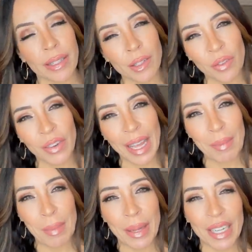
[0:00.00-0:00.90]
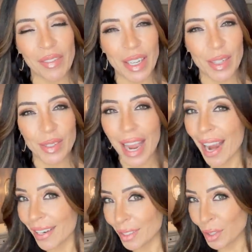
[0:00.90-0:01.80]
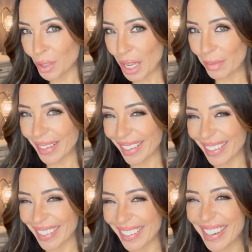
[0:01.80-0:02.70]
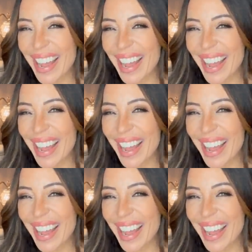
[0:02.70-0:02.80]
And don't forget, my Monday videos aren't too shabby either.